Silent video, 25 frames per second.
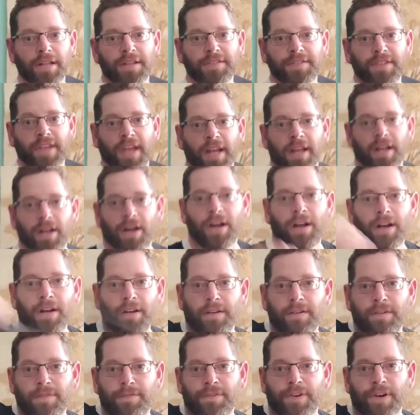Inside
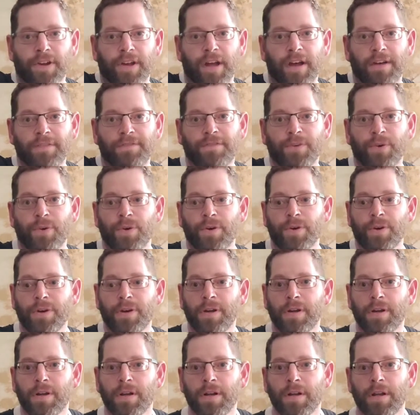guard for a cut four.
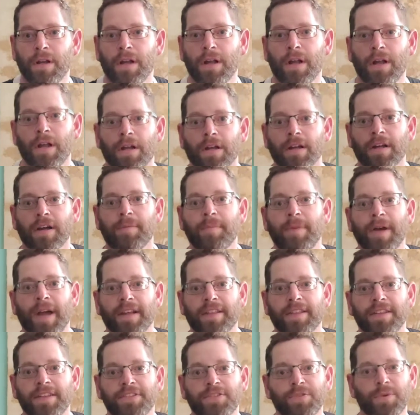Come
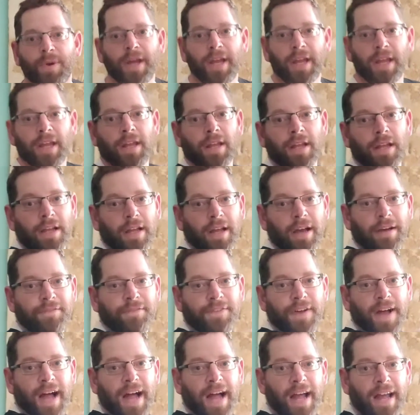back this way, cut
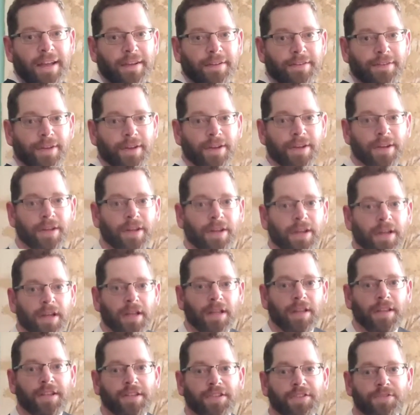five.
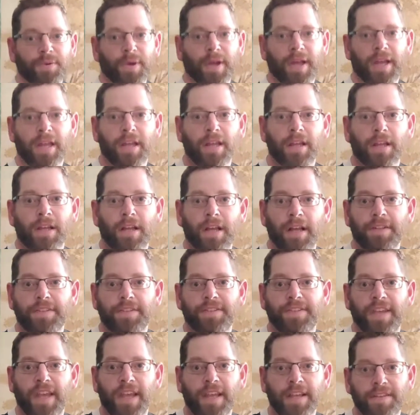This way, cut
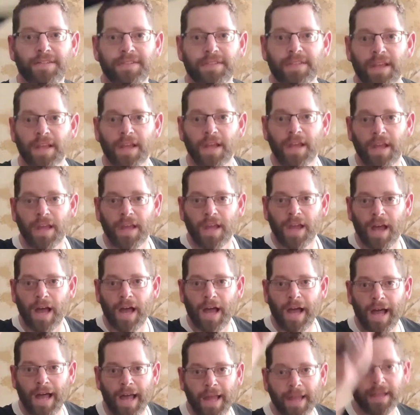six.
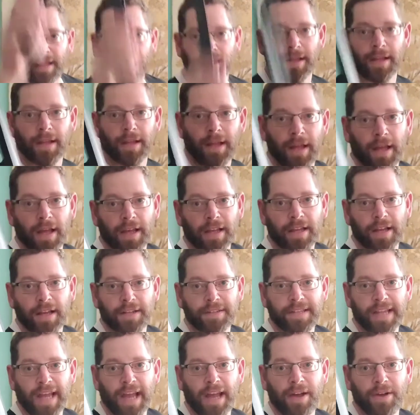High,
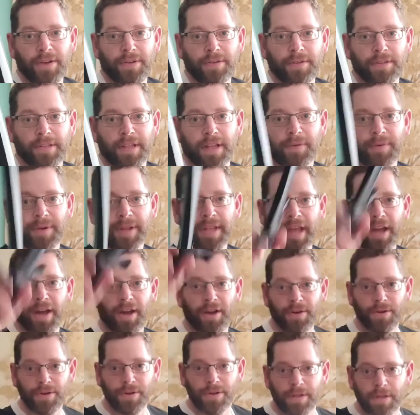cut down, there we
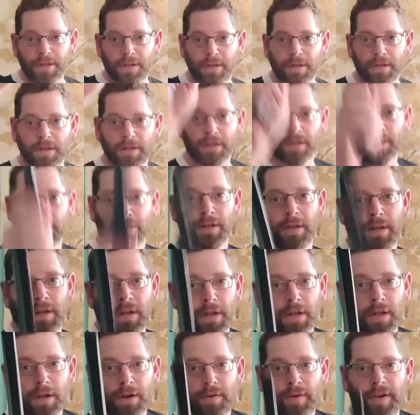go
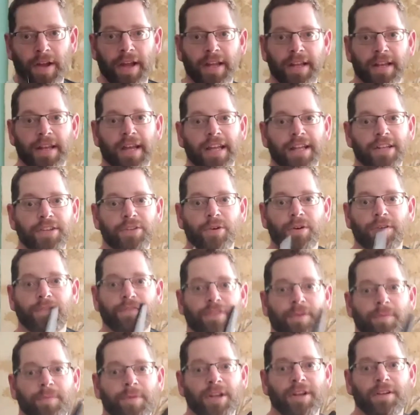right? I could do it
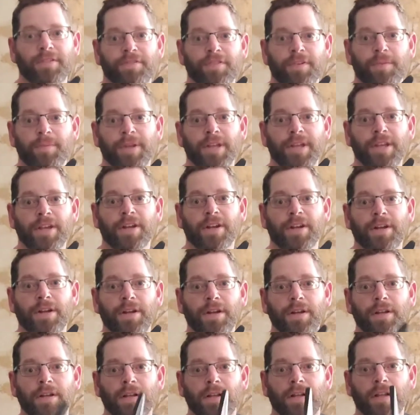from, from
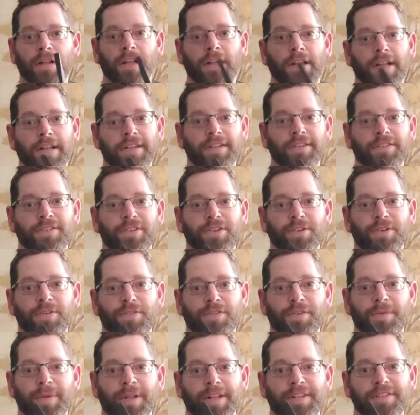here. Let's do it
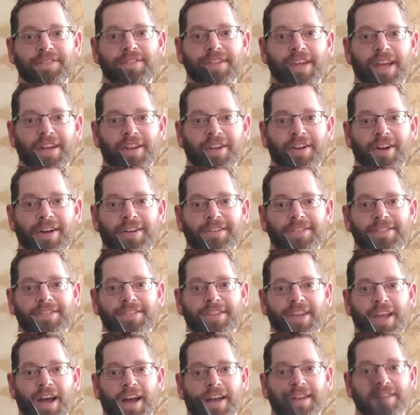from inside guard
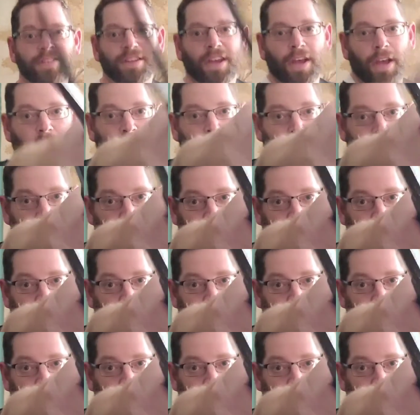just cause.